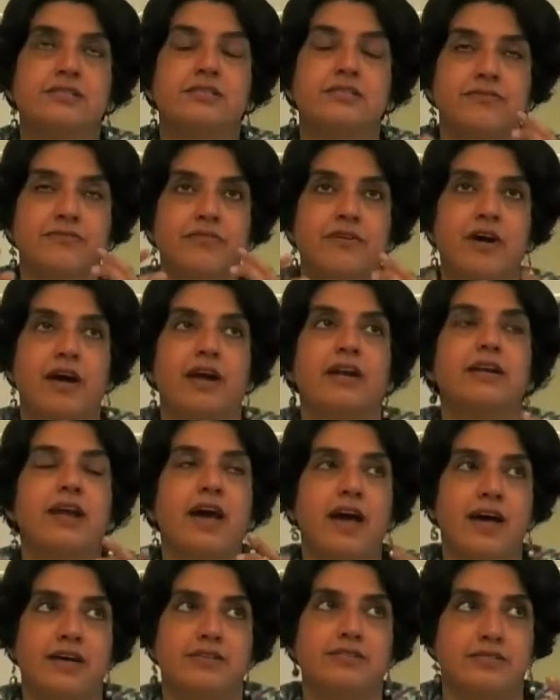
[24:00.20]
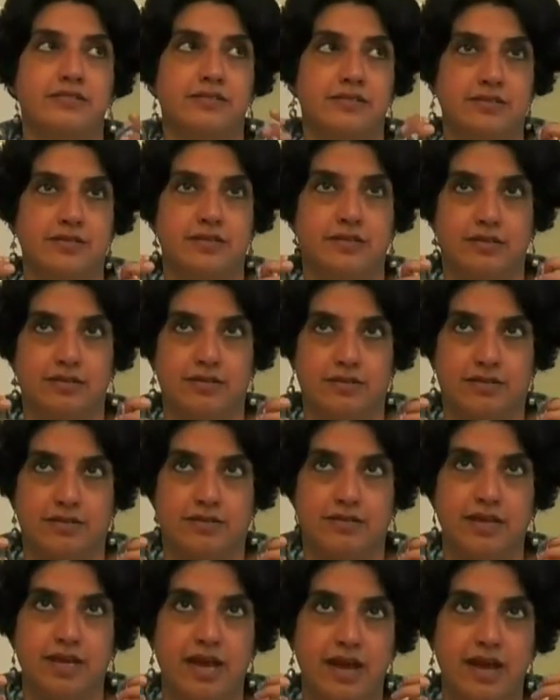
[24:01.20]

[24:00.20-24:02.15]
defined as the